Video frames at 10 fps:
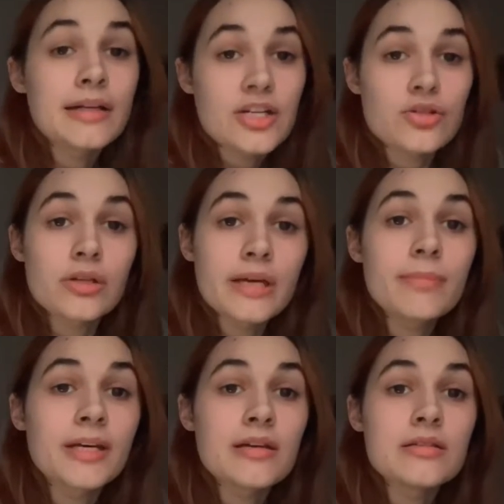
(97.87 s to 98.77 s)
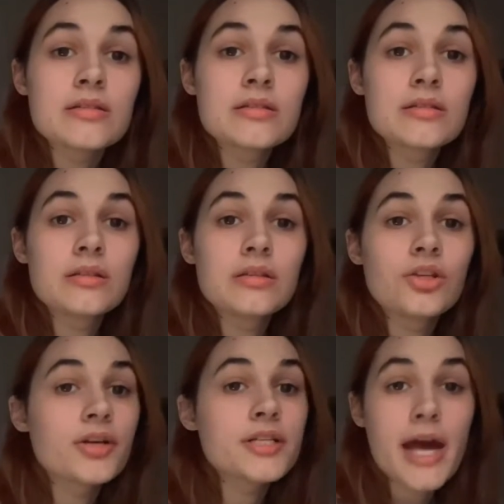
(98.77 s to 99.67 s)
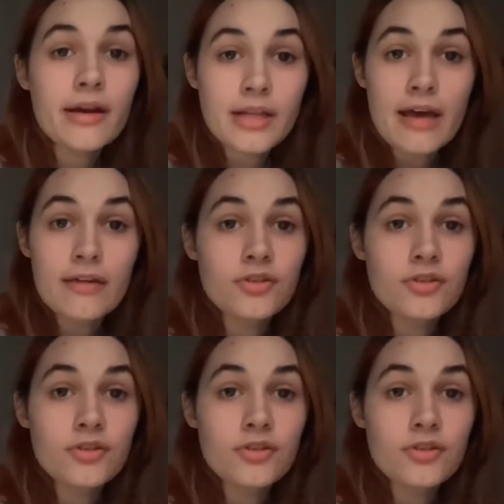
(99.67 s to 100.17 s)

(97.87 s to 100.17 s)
naturally, because your entire life